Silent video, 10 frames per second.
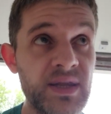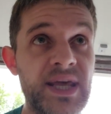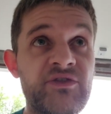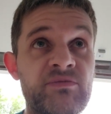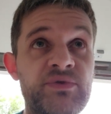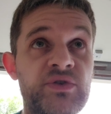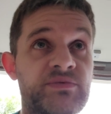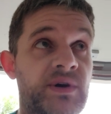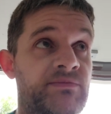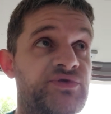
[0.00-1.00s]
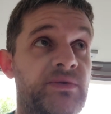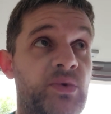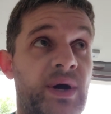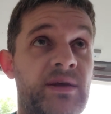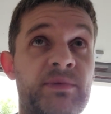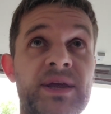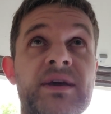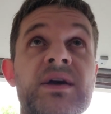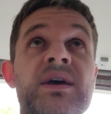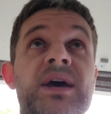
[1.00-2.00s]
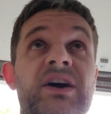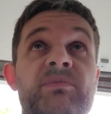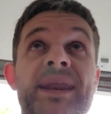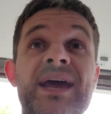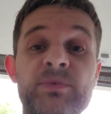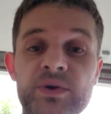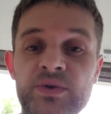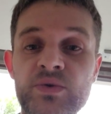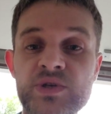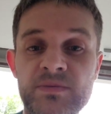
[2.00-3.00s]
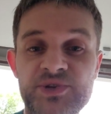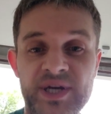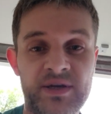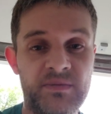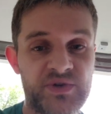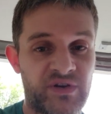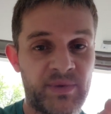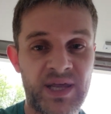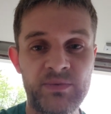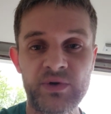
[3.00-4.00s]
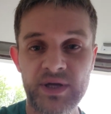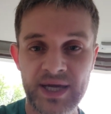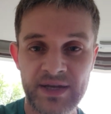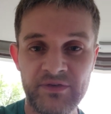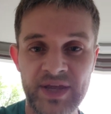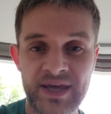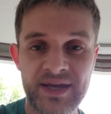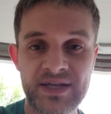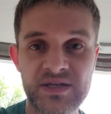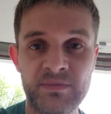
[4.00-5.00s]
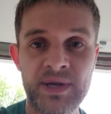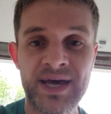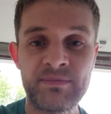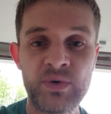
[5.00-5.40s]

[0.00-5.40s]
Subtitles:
They've improved quite a bit. I've been able to do some chin-ups, so I've been able to kind of get some of that